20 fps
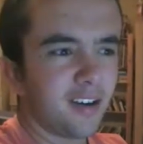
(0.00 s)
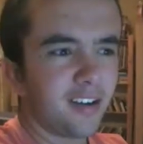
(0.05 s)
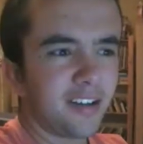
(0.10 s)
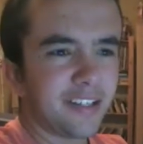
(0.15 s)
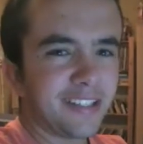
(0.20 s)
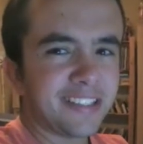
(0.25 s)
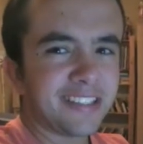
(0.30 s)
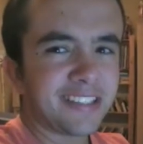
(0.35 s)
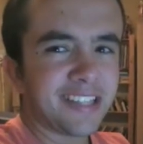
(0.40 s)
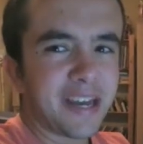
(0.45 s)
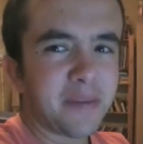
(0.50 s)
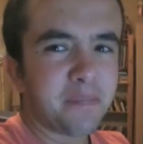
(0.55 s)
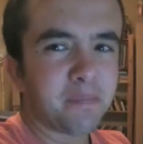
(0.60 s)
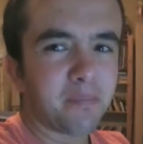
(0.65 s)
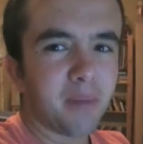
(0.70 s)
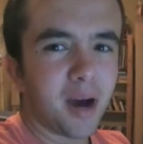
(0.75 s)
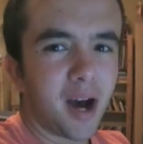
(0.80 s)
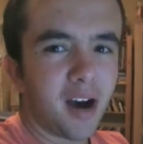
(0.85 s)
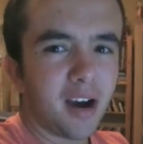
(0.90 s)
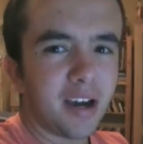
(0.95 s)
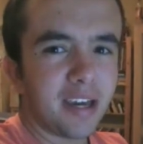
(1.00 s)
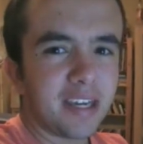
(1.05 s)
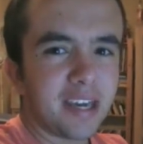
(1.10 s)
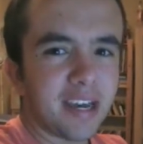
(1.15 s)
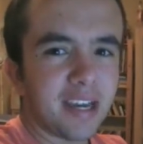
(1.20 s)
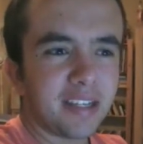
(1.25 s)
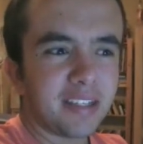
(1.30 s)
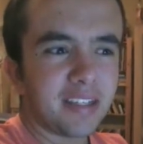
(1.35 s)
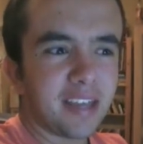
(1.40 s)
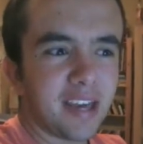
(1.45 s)
I like said
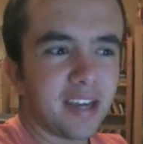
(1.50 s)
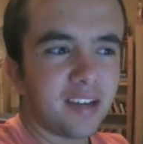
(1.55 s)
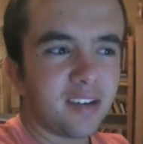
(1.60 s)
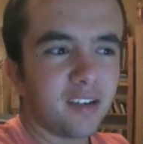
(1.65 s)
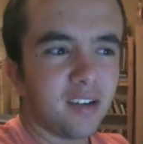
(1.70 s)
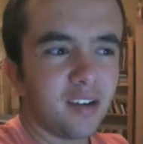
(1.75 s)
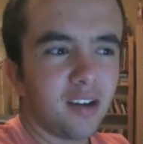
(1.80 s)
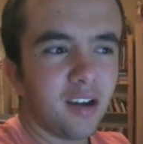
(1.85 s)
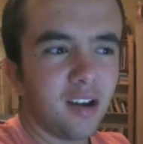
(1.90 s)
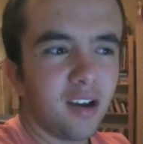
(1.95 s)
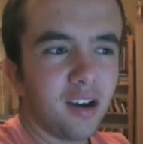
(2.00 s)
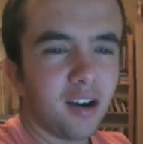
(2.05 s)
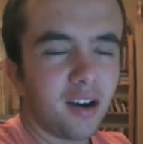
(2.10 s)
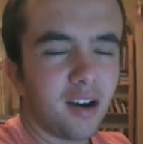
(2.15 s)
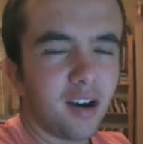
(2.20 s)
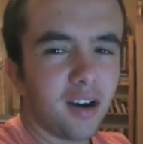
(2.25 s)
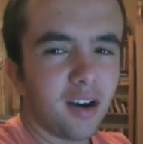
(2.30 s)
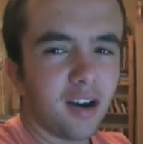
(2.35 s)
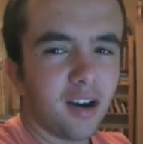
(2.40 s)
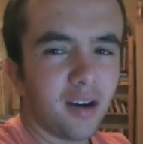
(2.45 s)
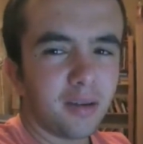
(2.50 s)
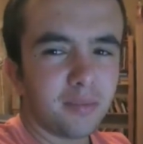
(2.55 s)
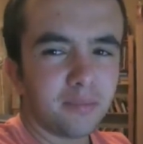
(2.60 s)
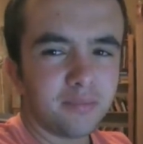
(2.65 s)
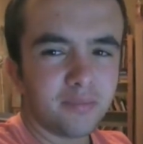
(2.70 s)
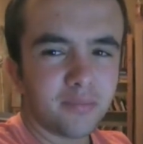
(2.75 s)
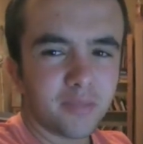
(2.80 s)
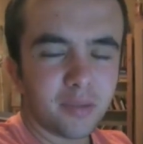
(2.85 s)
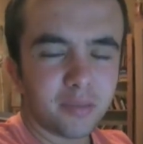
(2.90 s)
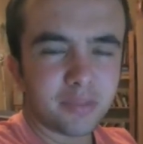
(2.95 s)
bye and yet
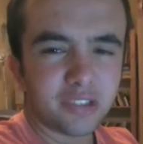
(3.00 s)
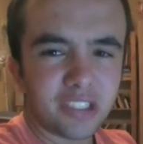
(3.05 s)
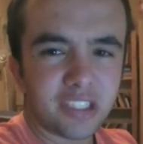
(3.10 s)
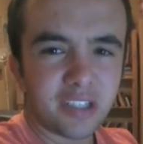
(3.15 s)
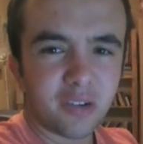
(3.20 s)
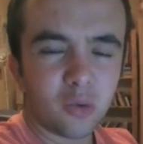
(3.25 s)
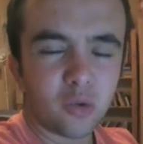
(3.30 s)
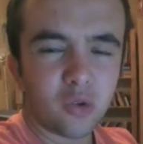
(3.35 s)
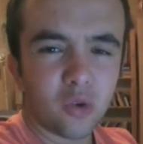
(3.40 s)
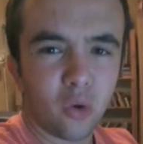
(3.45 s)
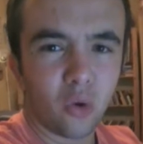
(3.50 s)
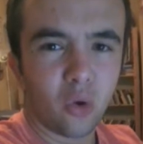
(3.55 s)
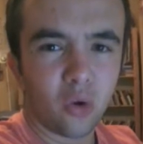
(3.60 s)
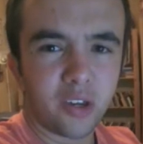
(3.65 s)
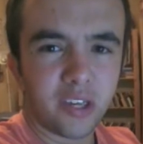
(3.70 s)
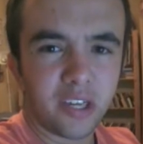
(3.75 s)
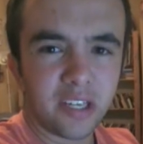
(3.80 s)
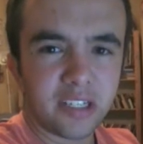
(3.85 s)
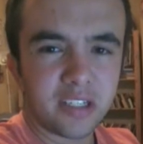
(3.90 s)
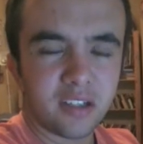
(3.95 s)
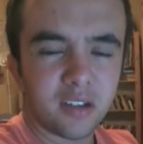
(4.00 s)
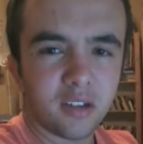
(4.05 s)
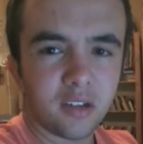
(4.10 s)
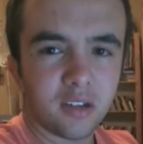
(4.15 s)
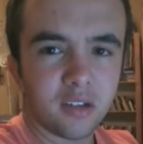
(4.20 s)
I'm I'm still talking.